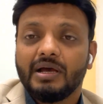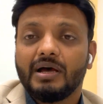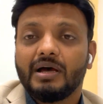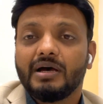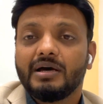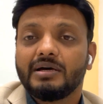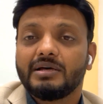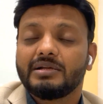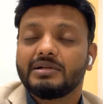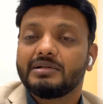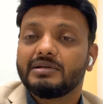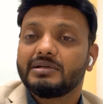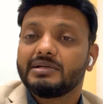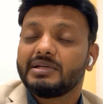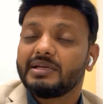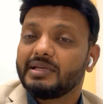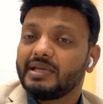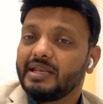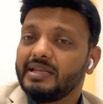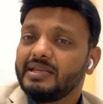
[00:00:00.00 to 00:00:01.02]
or
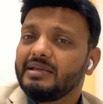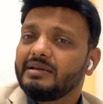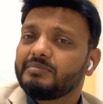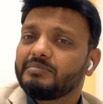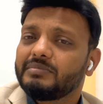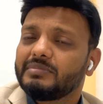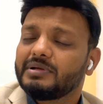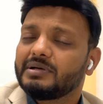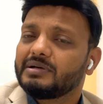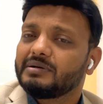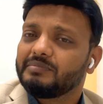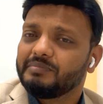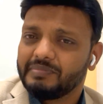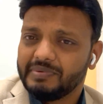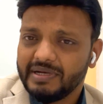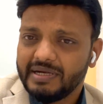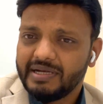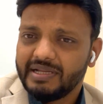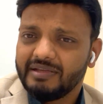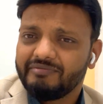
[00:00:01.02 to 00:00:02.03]
any
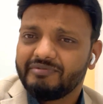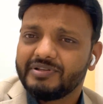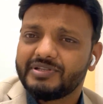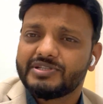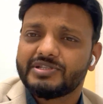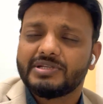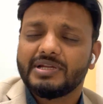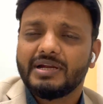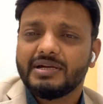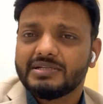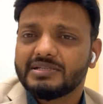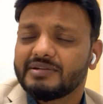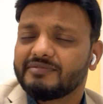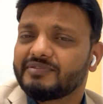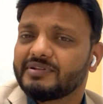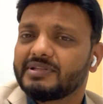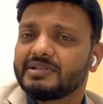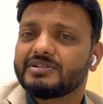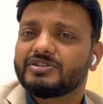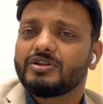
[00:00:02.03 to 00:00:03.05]
bleeding which starts
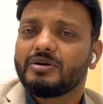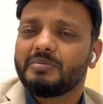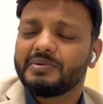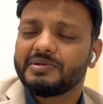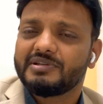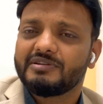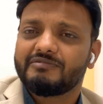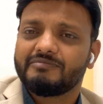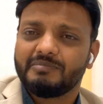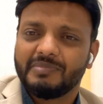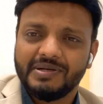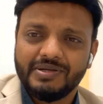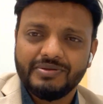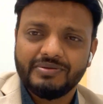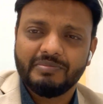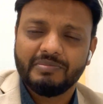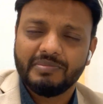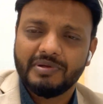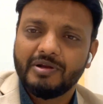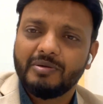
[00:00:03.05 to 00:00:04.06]
after the stoppage of
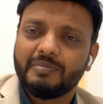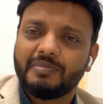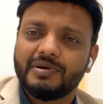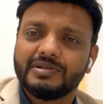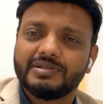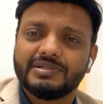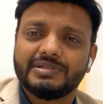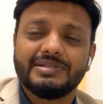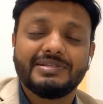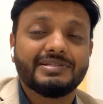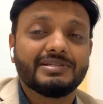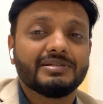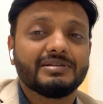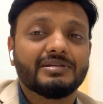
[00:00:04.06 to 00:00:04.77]
menopause, is